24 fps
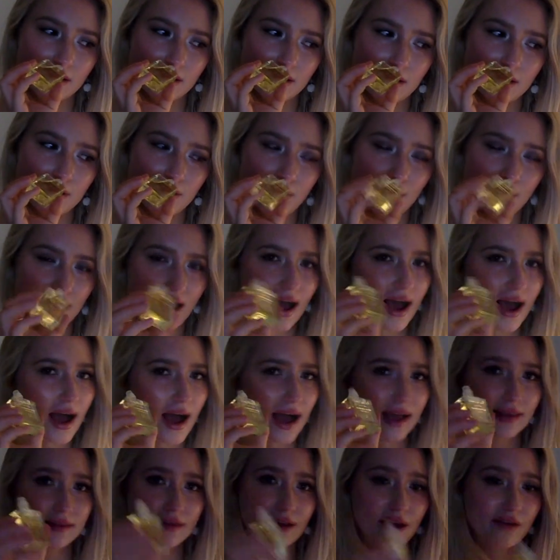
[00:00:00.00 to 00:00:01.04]
but
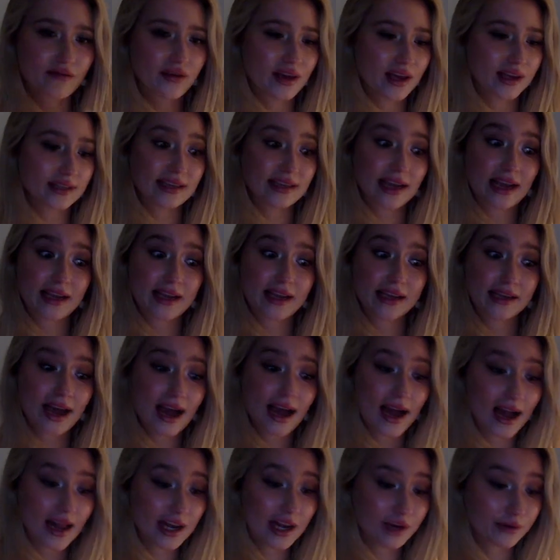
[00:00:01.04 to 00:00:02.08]
I love it. I can
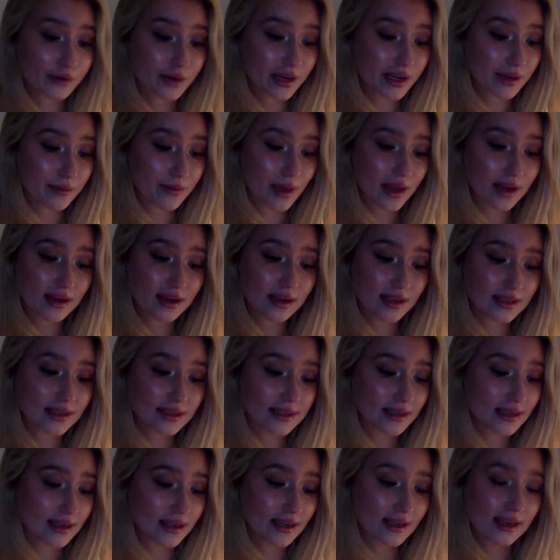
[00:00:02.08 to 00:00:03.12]
highly recommend it.
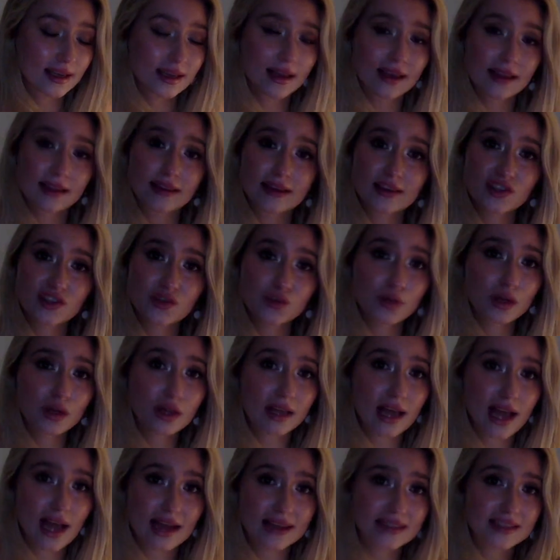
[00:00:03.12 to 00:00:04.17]
This will
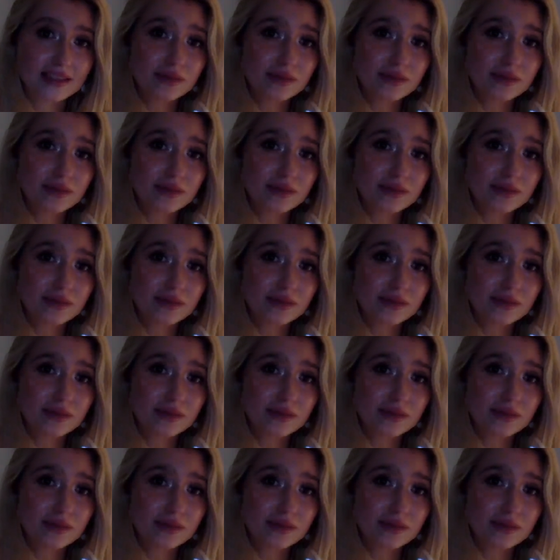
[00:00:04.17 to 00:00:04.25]
last